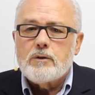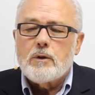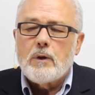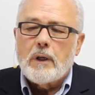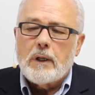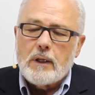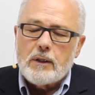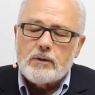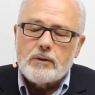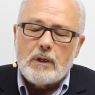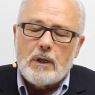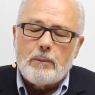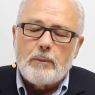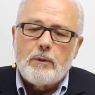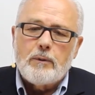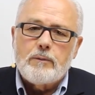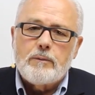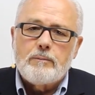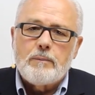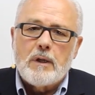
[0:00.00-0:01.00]
so I guess that
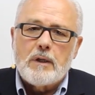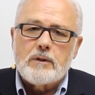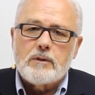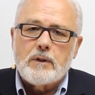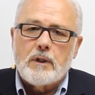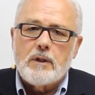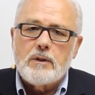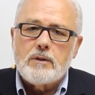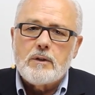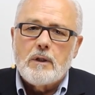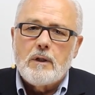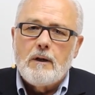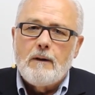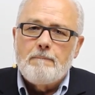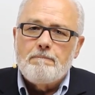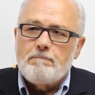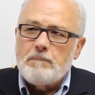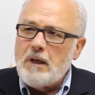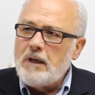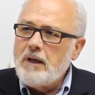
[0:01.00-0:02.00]
would make sense.
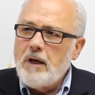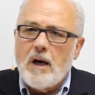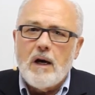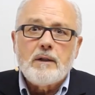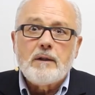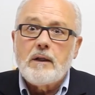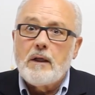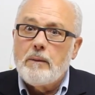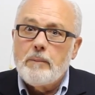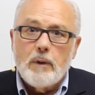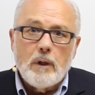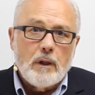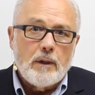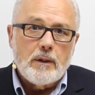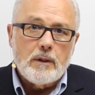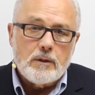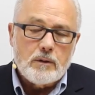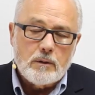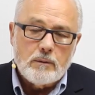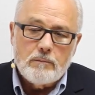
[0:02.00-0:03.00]
And they're out there in the middle of
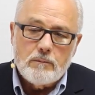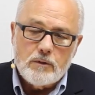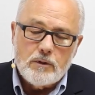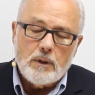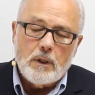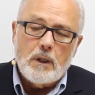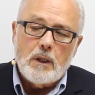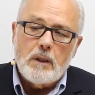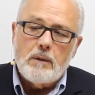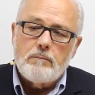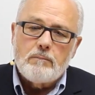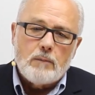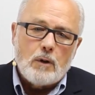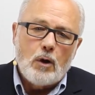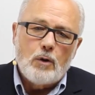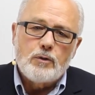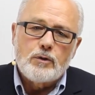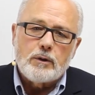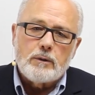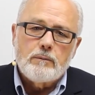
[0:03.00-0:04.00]
this sea,
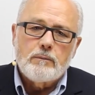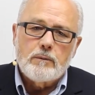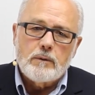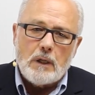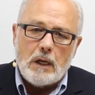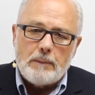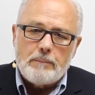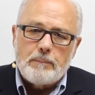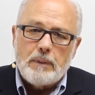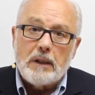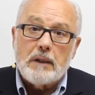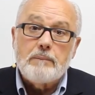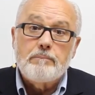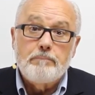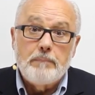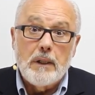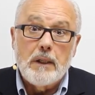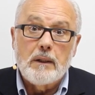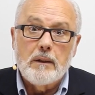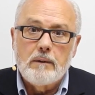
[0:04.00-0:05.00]
ocean, type
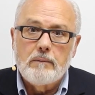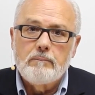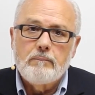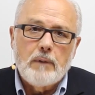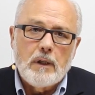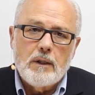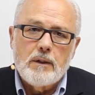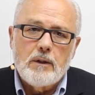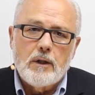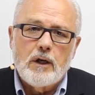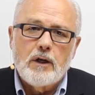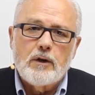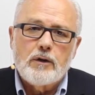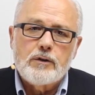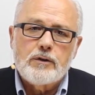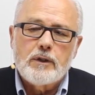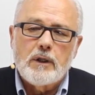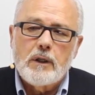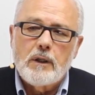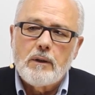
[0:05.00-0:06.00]
big in the inner
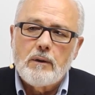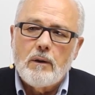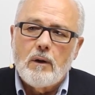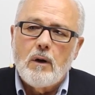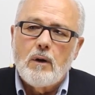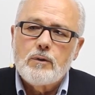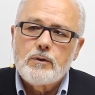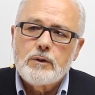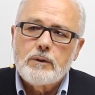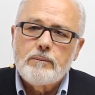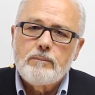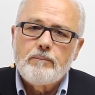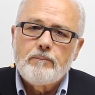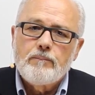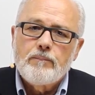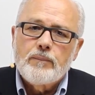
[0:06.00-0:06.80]
sea, ocean.